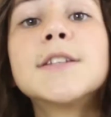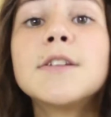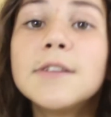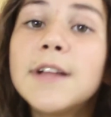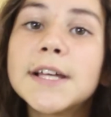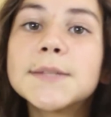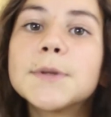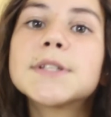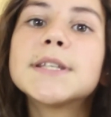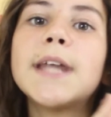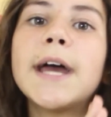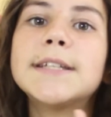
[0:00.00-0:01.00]
So the last
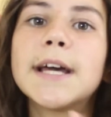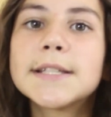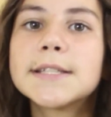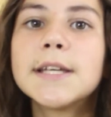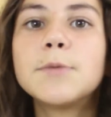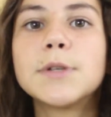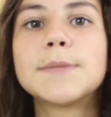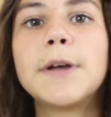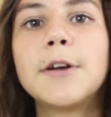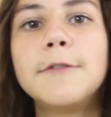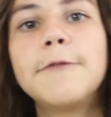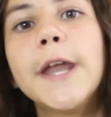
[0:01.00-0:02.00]
person I texted was my
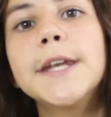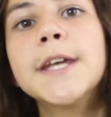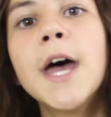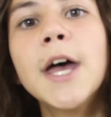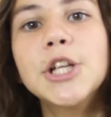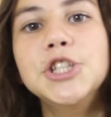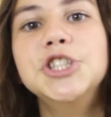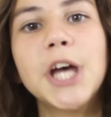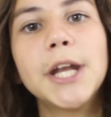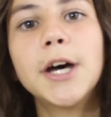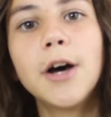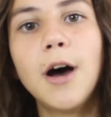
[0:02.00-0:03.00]
good friend
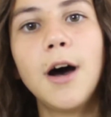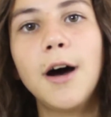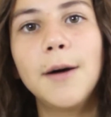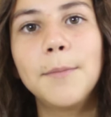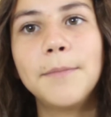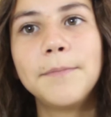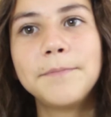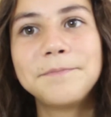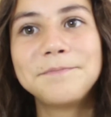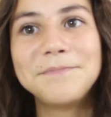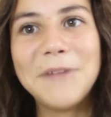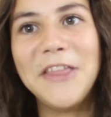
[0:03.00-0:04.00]
Jenna, um,
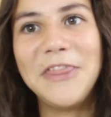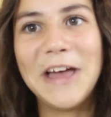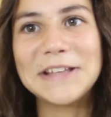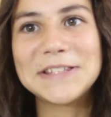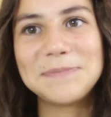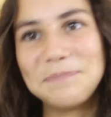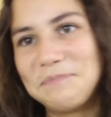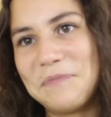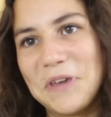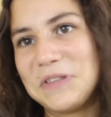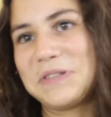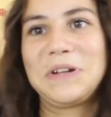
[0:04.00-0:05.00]
and that's
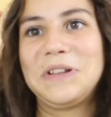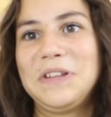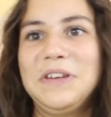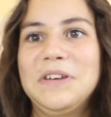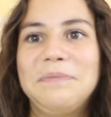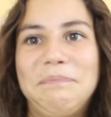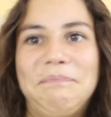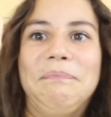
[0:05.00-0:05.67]
basically it